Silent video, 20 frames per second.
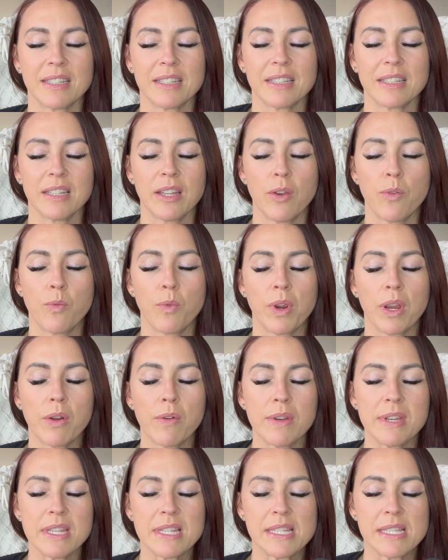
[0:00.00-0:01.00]
And we're
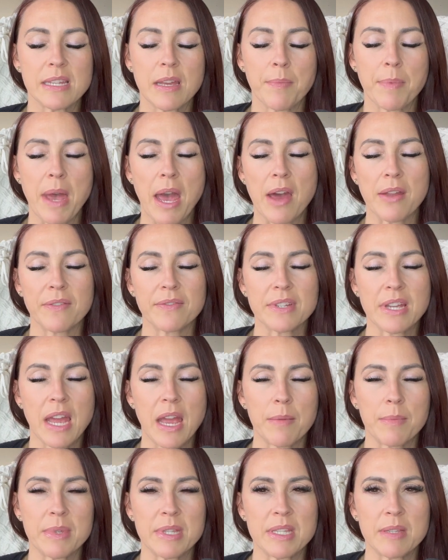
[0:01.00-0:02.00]
going to step out of
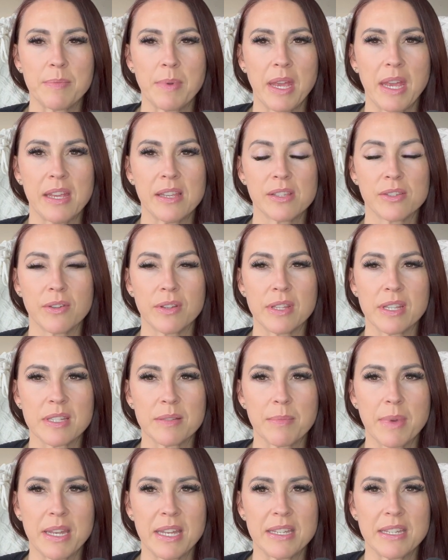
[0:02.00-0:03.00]
time and space during this
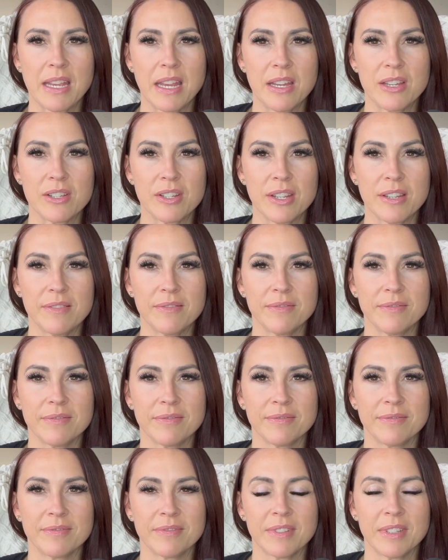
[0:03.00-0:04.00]
meditation.
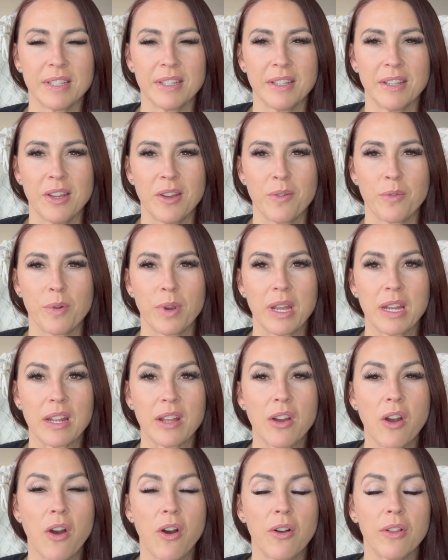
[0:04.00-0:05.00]
We're going
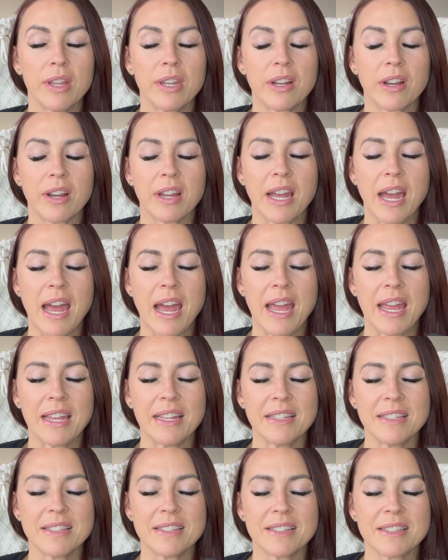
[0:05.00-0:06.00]
to call in our
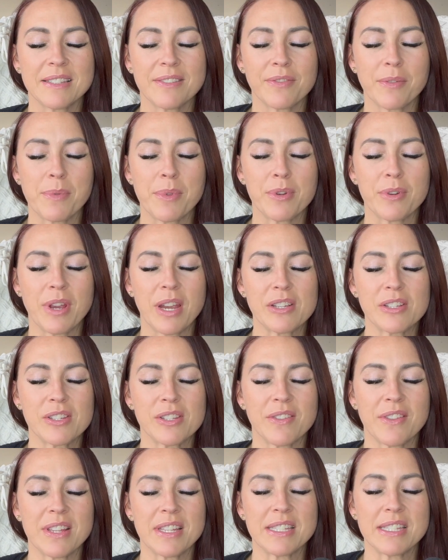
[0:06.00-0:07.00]
guides from the directions
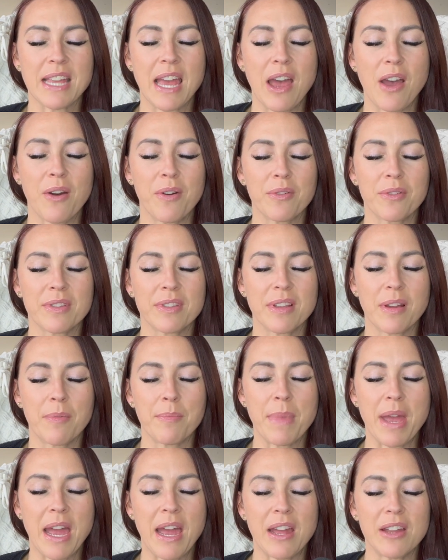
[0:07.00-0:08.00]
of the south.
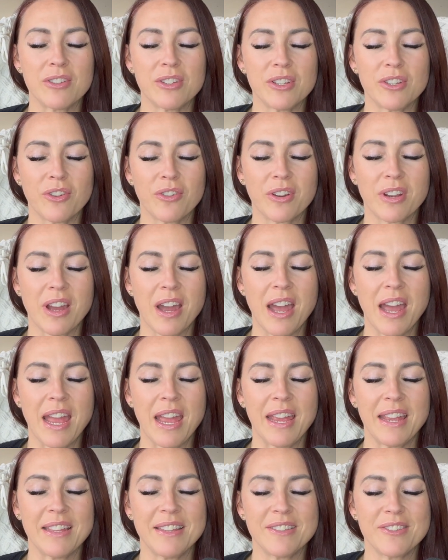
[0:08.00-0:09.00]
Imagine your
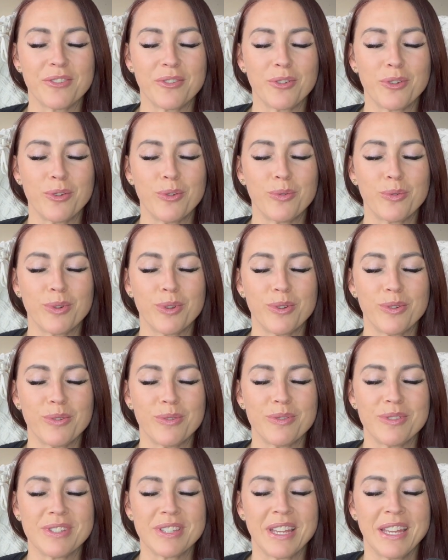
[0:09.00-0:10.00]
guides, your
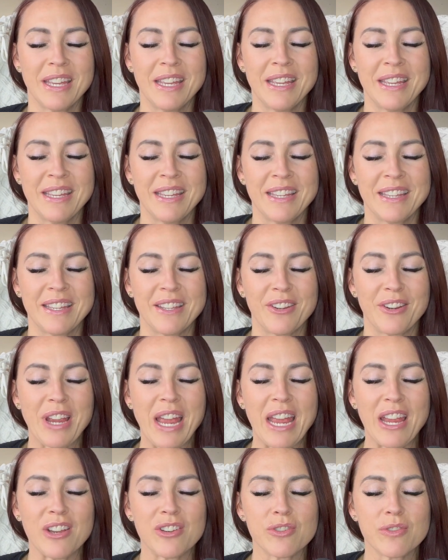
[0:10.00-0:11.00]
gurus, your
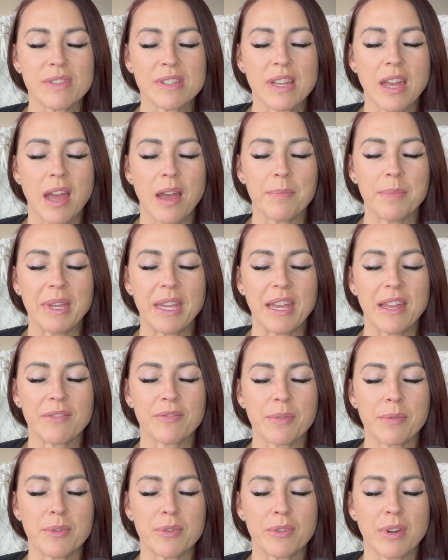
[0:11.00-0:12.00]
angels coming in
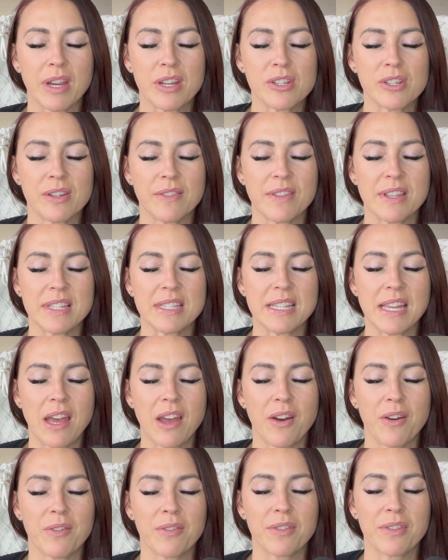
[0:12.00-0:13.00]
from the direction of the
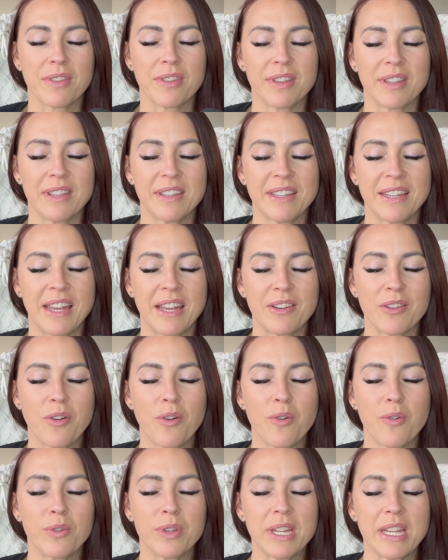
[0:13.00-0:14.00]
south and
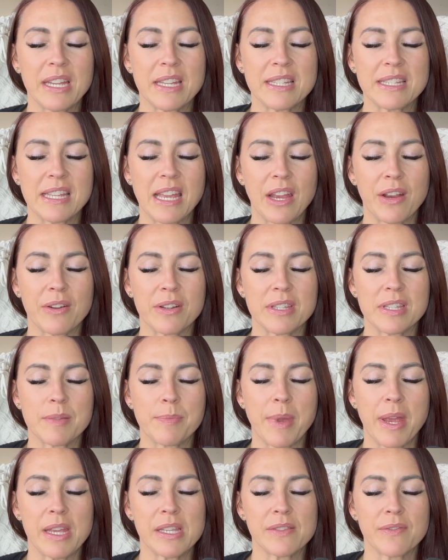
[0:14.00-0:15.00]
holding a sacred
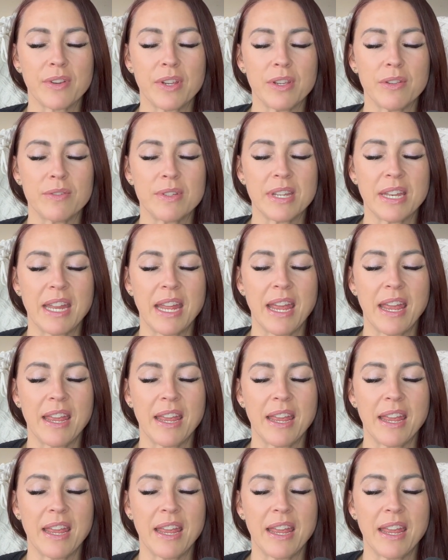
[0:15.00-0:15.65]
space for you today.